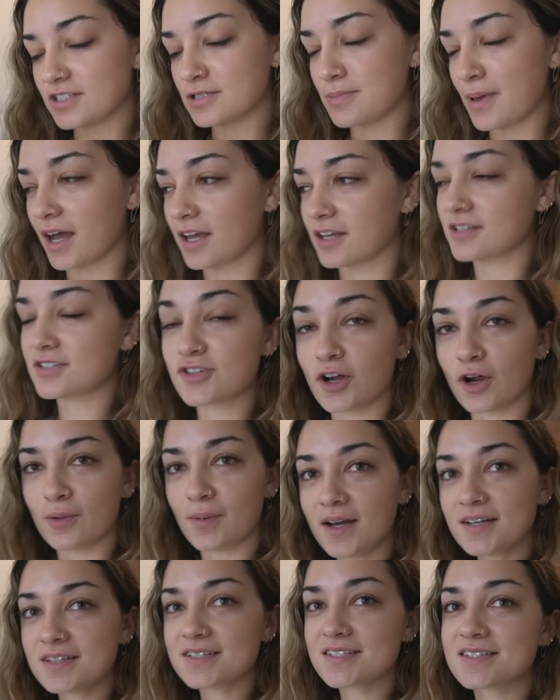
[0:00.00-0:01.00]
It's back at
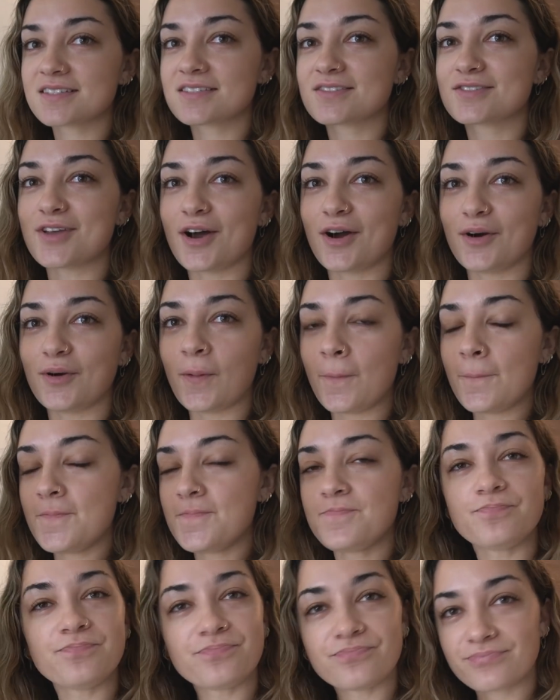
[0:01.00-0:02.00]
Starbucks. So
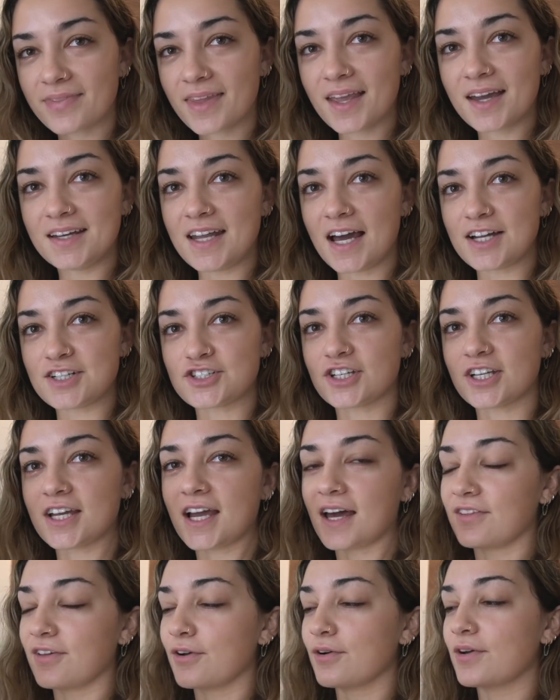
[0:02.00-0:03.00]
naturally
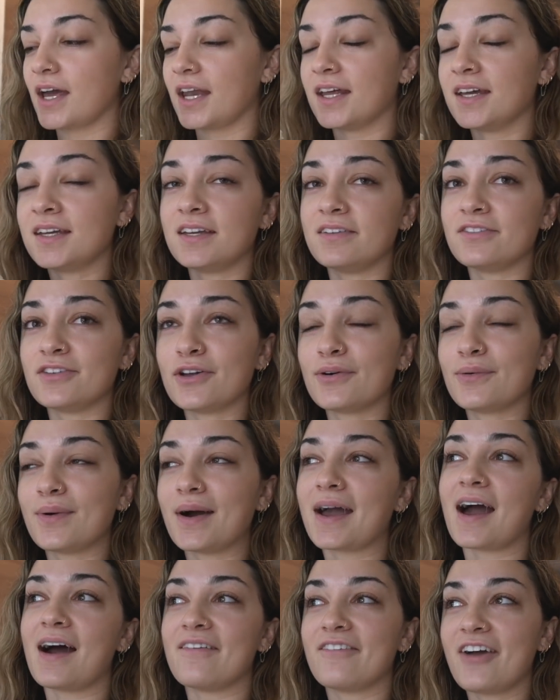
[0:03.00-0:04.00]
had to go get it, even though
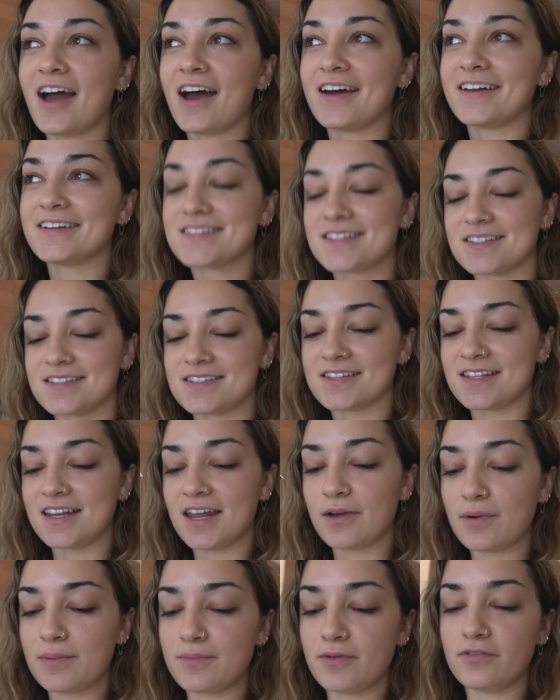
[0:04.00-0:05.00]
I haven't had it since the
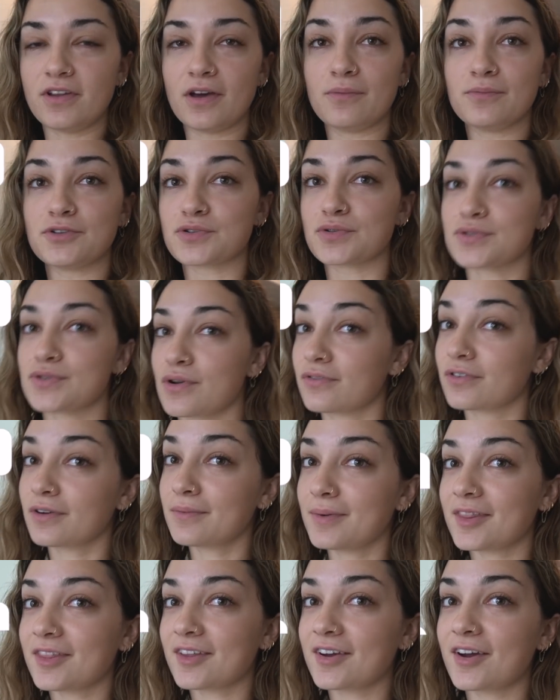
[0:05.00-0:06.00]
day we moved in, which was over a
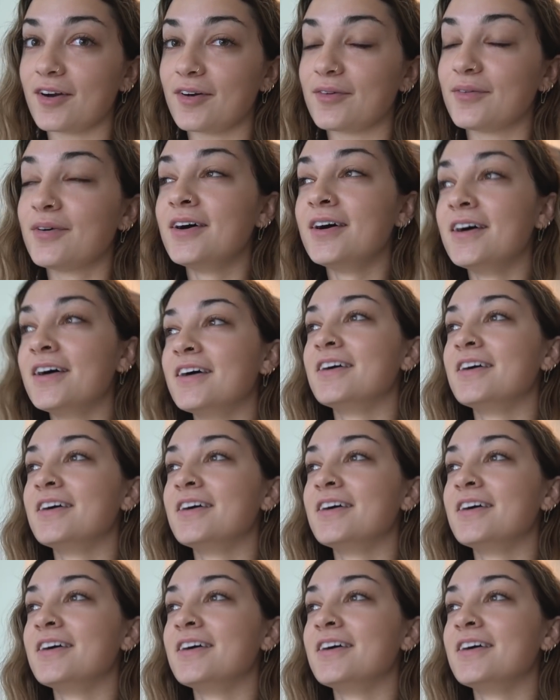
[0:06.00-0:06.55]
month ago.